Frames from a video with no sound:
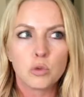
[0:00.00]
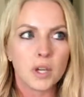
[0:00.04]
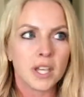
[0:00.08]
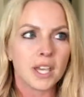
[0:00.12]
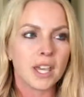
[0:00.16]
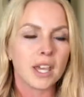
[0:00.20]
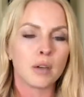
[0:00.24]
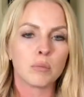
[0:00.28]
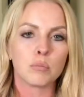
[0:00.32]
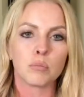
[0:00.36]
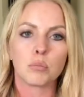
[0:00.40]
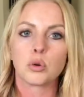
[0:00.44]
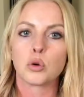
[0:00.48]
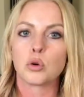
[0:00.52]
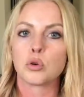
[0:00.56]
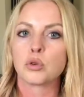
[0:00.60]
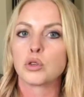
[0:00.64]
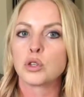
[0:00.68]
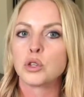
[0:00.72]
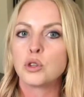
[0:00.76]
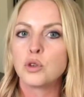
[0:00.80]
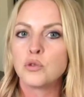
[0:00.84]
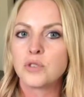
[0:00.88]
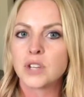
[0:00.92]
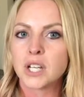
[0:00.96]
We can't
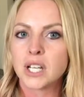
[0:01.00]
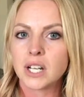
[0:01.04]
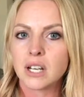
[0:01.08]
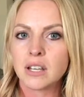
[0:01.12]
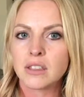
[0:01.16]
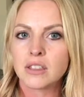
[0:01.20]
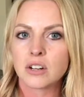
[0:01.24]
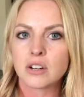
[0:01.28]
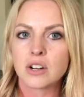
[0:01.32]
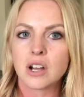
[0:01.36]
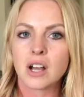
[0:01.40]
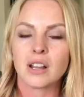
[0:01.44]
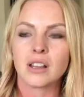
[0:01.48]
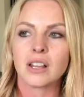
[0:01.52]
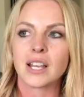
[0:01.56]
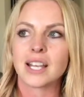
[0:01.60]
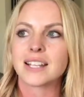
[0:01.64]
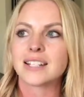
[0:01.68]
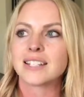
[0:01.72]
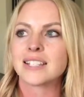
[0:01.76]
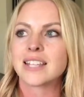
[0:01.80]
prove it, and they're not like